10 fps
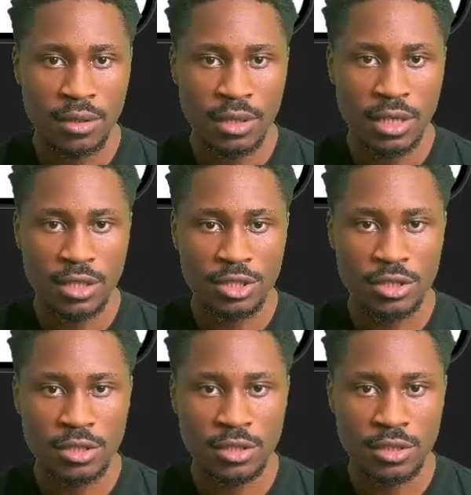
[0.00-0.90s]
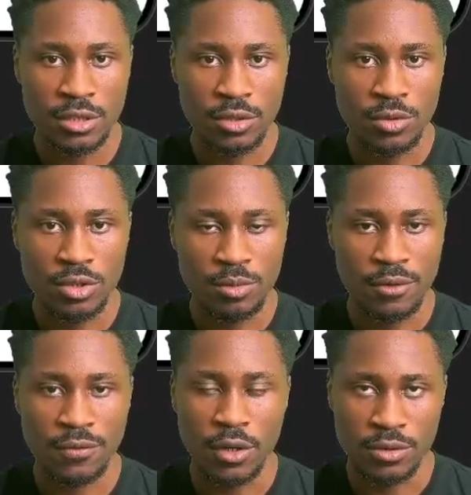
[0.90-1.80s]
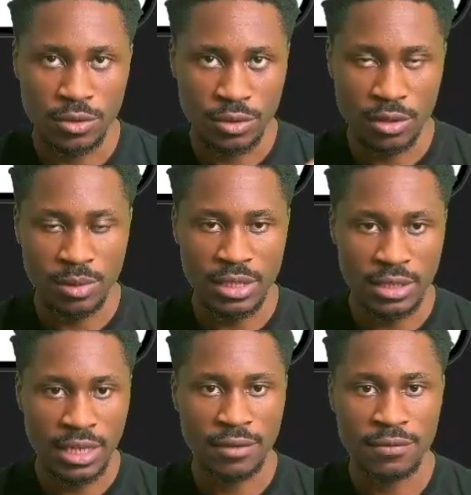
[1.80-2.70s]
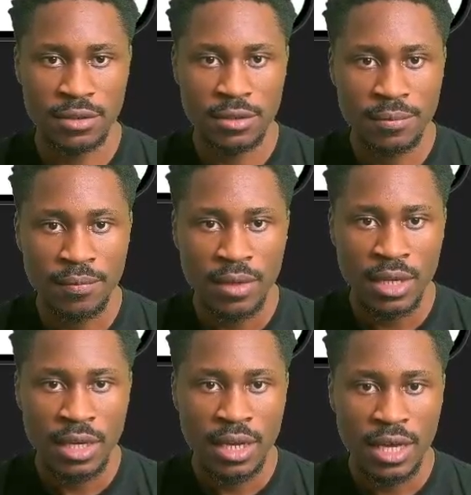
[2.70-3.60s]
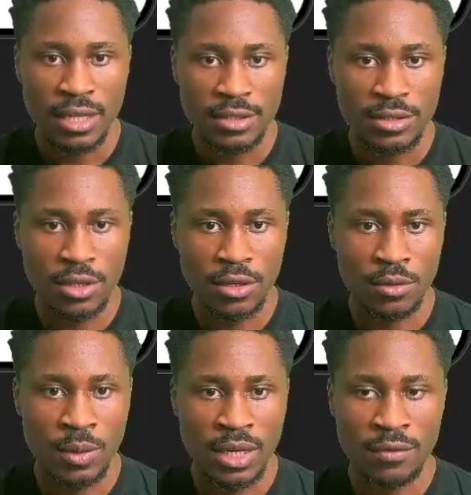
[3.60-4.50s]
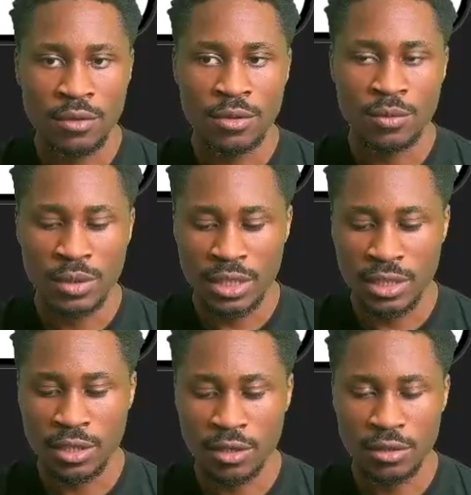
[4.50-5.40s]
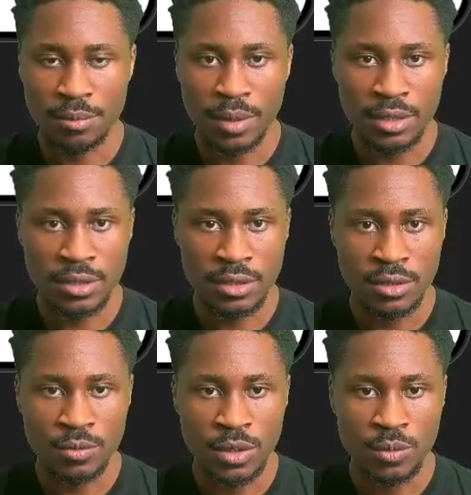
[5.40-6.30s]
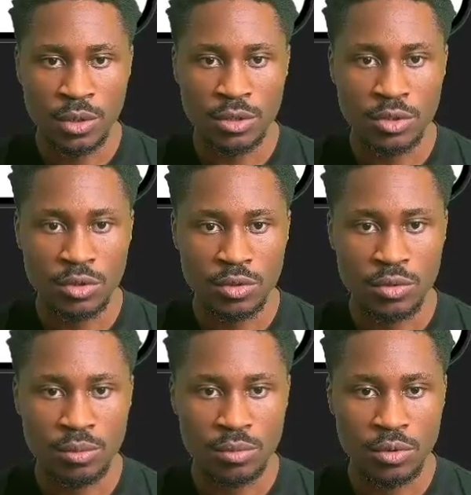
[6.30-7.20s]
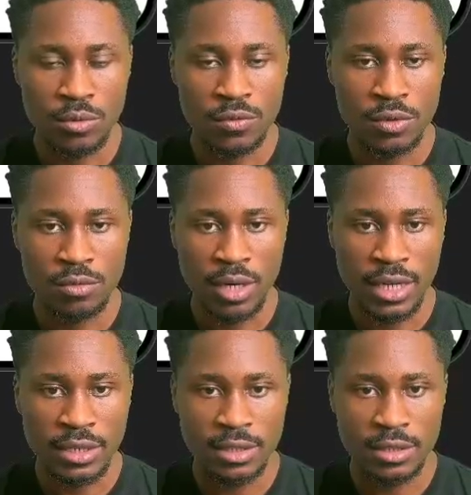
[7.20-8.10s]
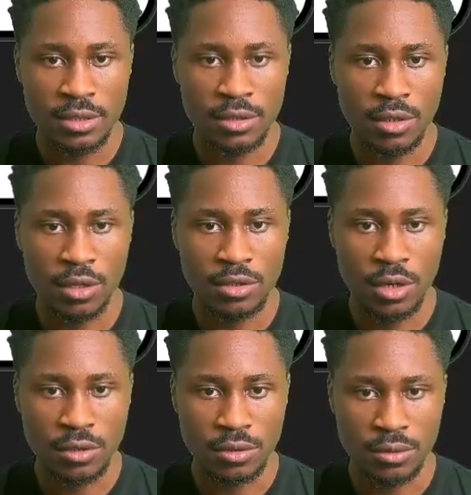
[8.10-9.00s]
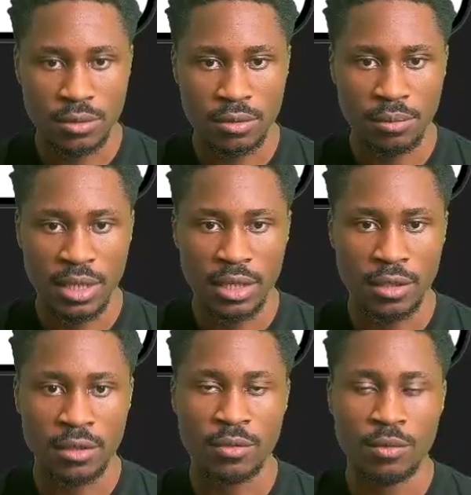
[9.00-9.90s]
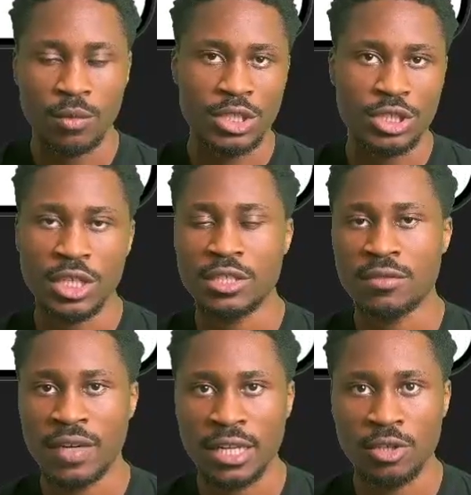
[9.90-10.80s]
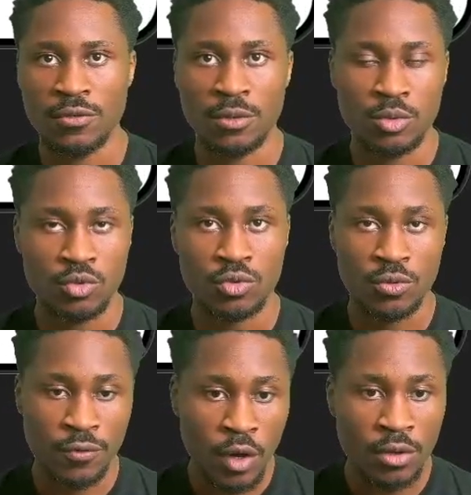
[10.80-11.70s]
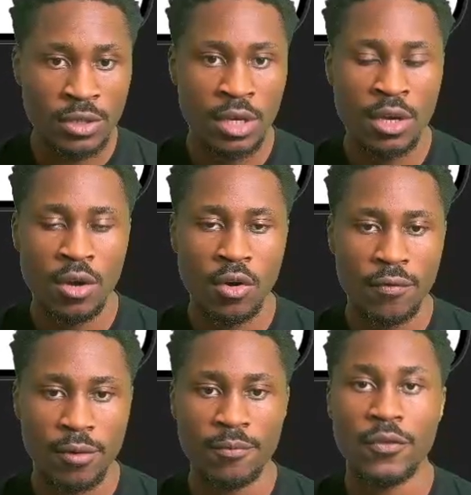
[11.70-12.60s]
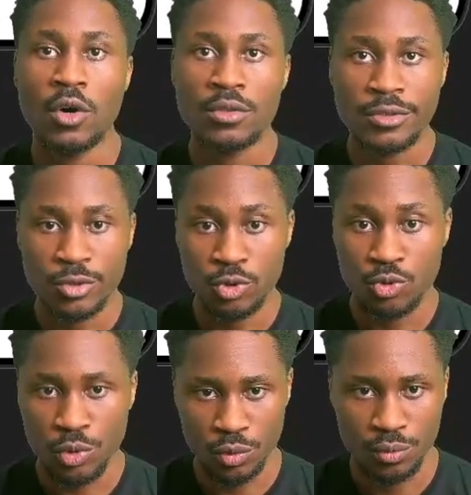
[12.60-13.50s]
Initially, this is going to be false, so it's going to be at the left. And so whenever we click on the button, we want to move right dot toggle, meaning we want to change the value from true to false, or from false to true.